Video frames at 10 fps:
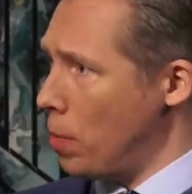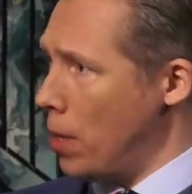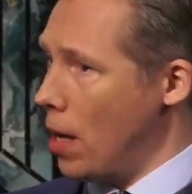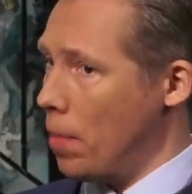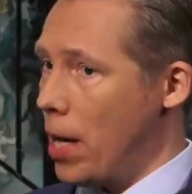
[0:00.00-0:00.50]

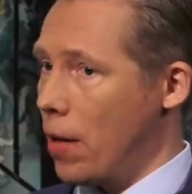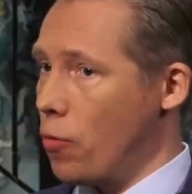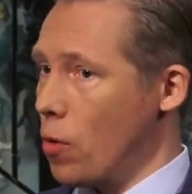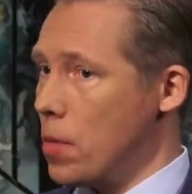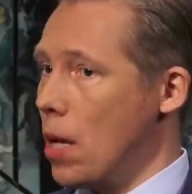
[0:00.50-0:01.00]
media
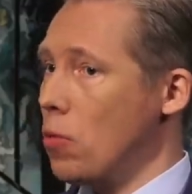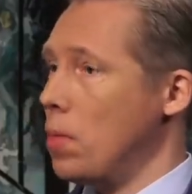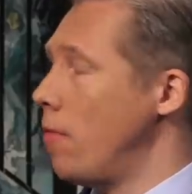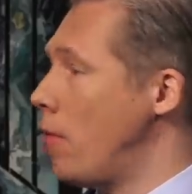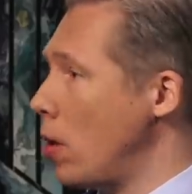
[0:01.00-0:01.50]
platforms. They will
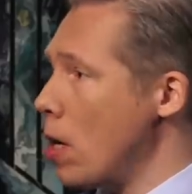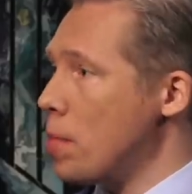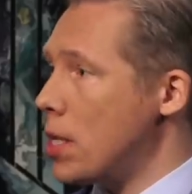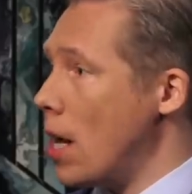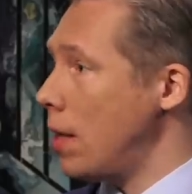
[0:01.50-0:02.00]
be very
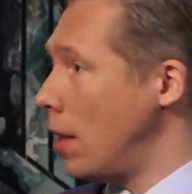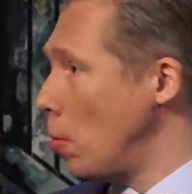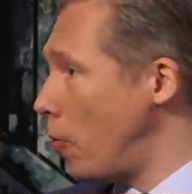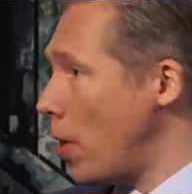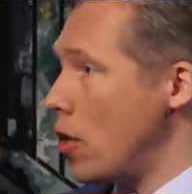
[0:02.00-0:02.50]
upset and they
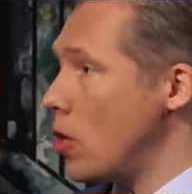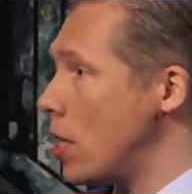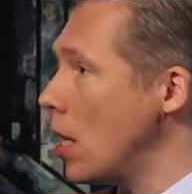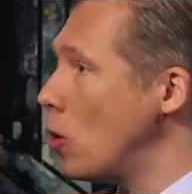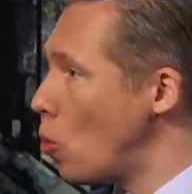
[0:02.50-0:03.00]
will find a
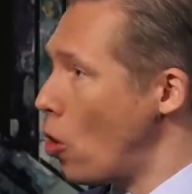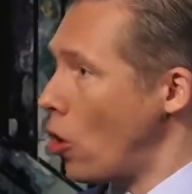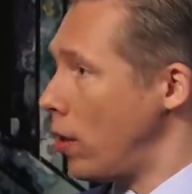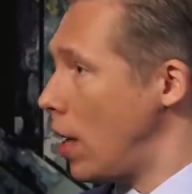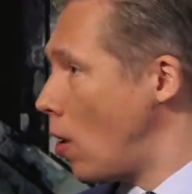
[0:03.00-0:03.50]
single
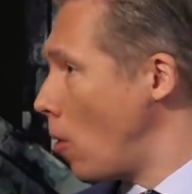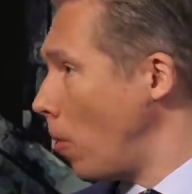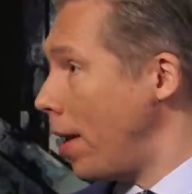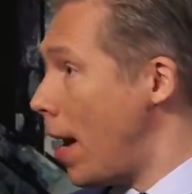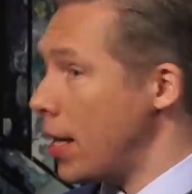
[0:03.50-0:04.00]
word that they
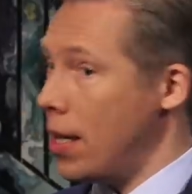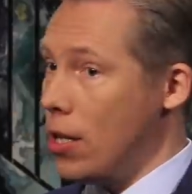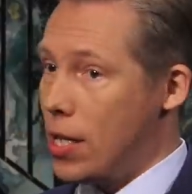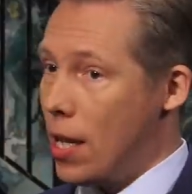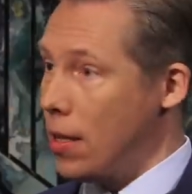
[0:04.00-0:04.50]
don't like in
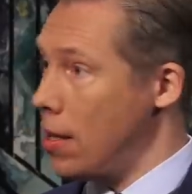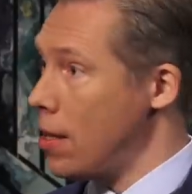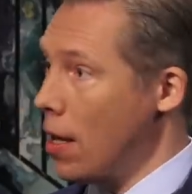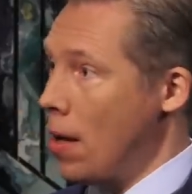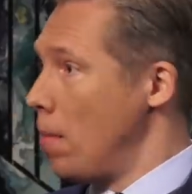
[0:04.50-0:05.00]
a
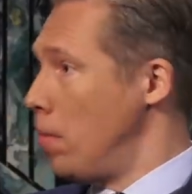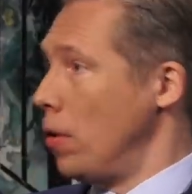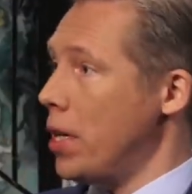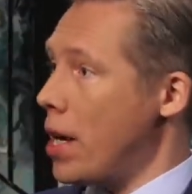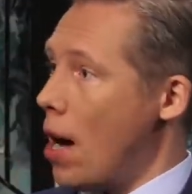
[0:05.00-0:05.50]
sentence,
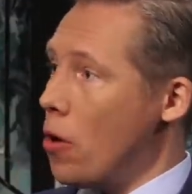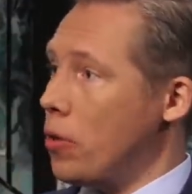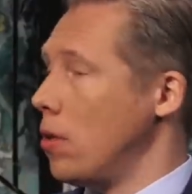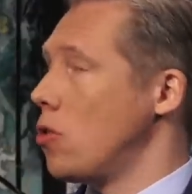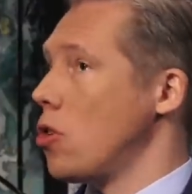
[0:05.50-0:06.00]
pull it
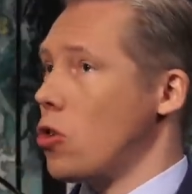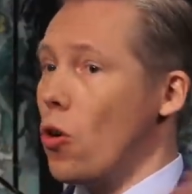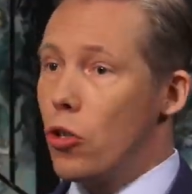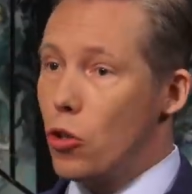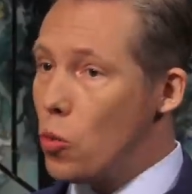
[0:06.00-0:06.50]
out and
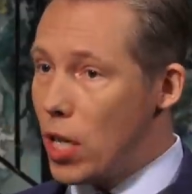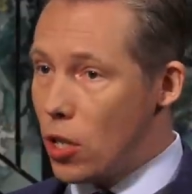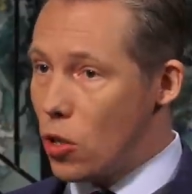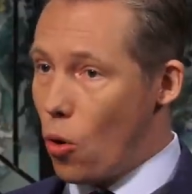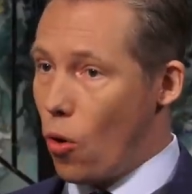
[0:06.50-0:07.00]
start a
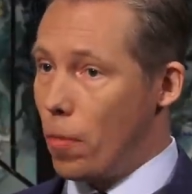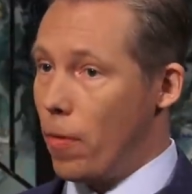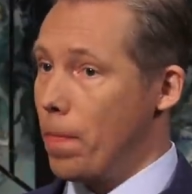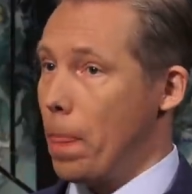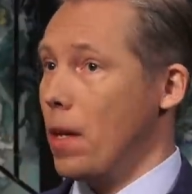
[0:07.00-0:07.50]
tweet storm,
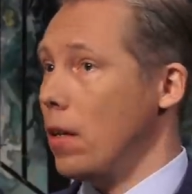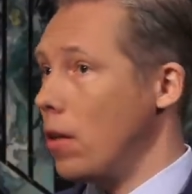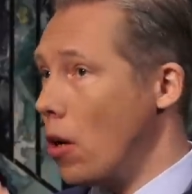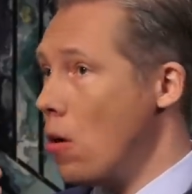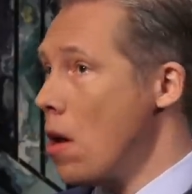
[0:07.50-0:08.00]

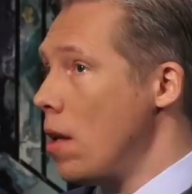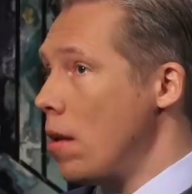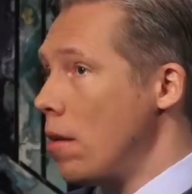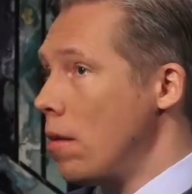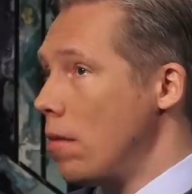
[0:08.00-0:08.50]
you know.
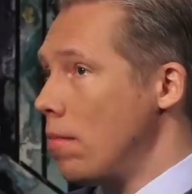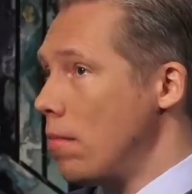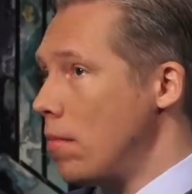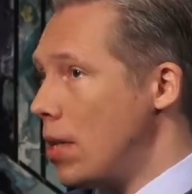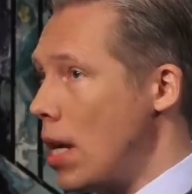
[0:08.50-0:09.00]

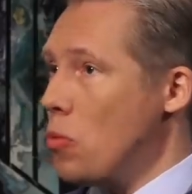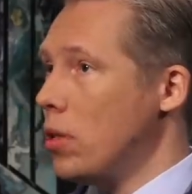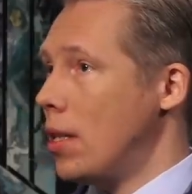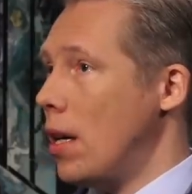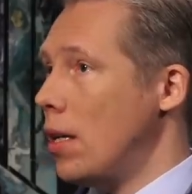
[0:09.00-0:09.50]
They
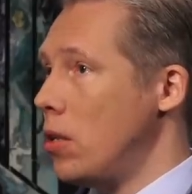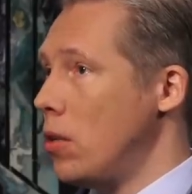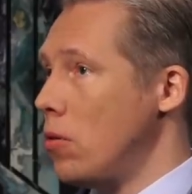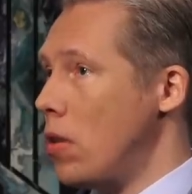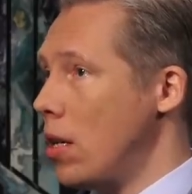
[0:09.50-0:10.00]
will tell
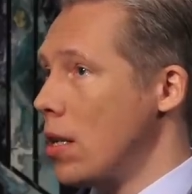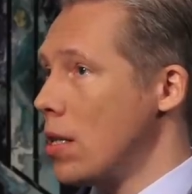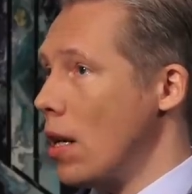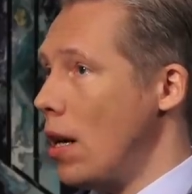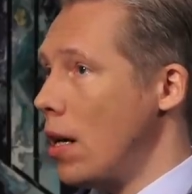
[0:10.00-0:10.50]
you
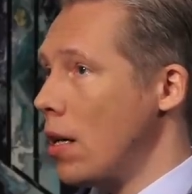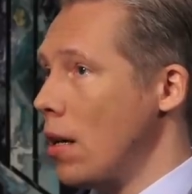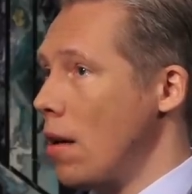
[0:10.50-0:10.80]
things like,